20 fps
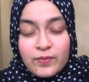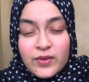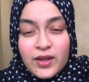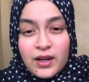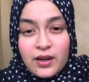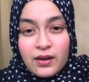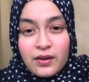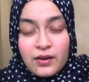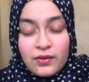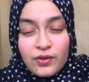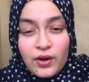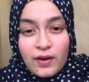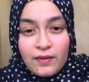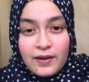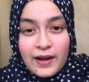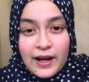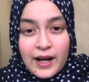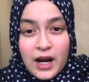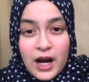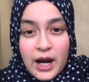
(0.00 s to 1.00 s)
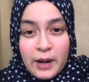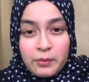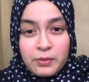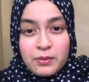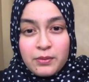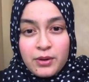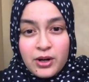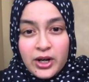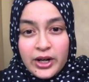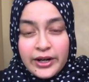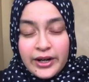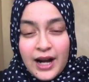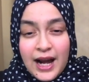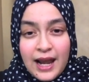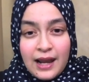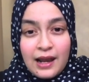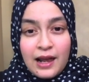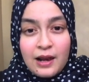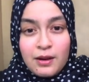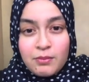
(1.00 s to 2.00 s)
if you have like hypermart,
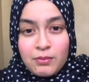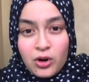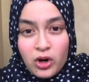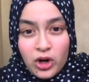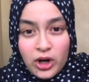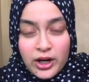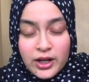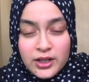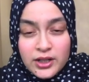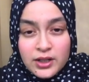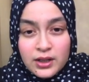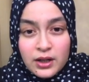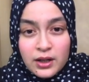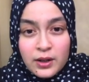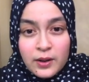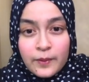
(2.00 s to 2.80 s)
halal mart,